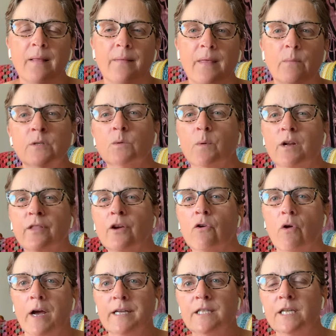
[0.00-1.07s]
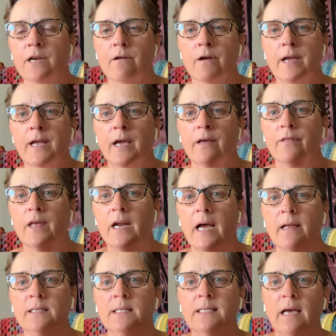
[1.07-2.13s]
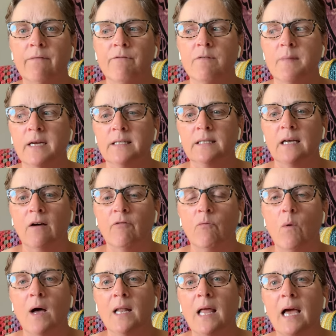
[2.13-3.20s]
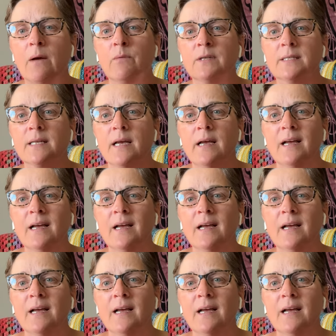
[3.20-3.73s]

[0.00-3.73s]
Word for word: that was one of the criteria that I set for myself while I was,